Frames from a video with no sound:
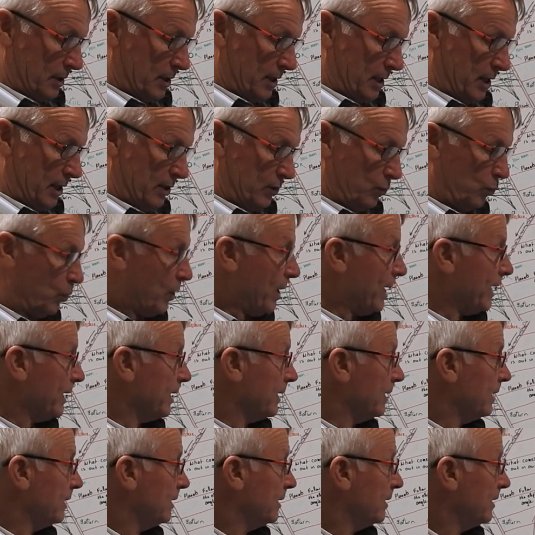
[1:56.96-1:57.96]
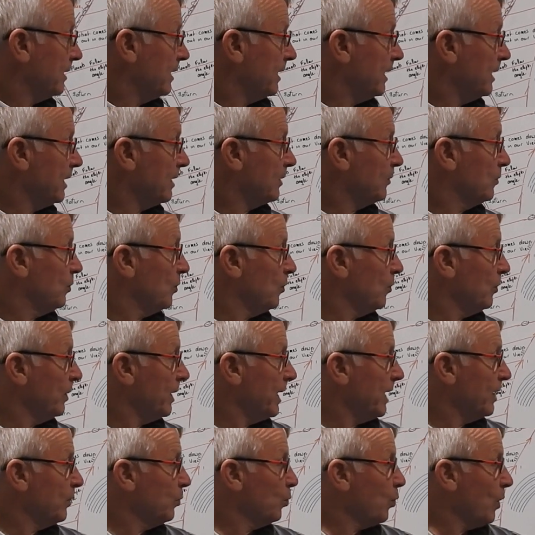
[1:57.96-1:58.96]
and way. Equal
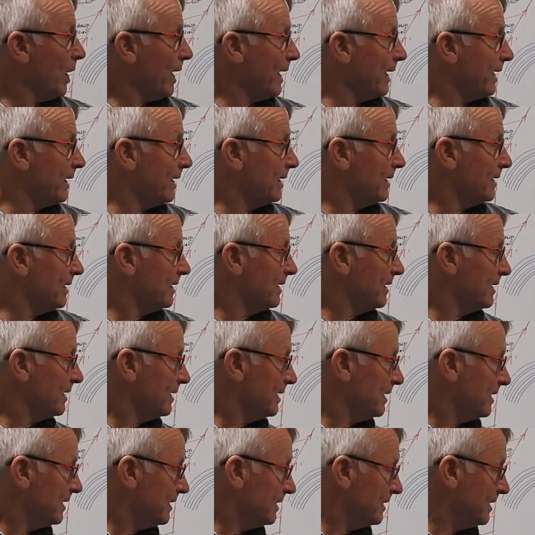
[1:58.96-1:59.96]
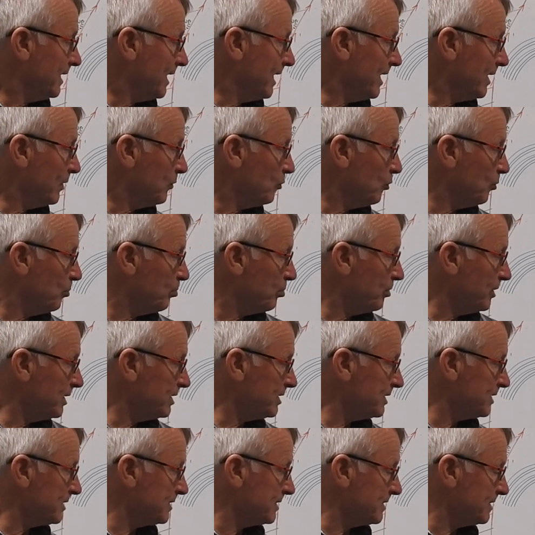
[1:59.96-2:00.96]
and way. They're equal
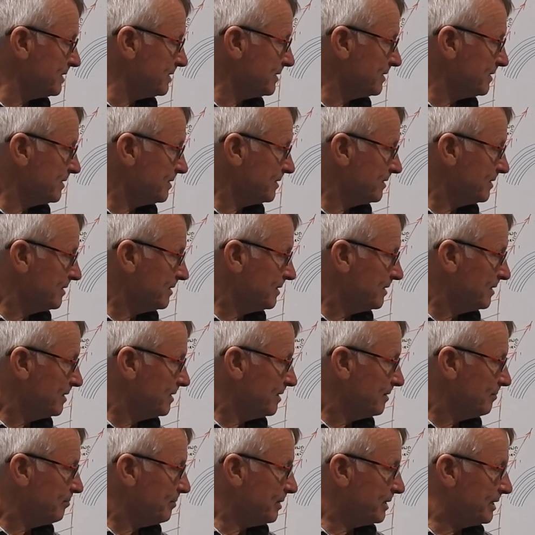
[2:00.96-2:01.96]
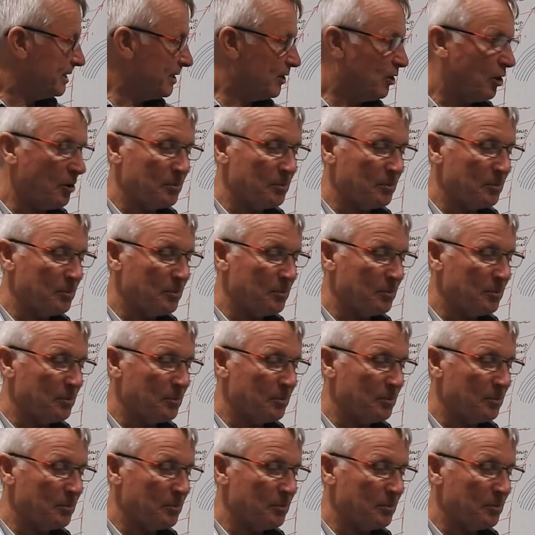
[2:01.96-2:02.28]
pressures, but they're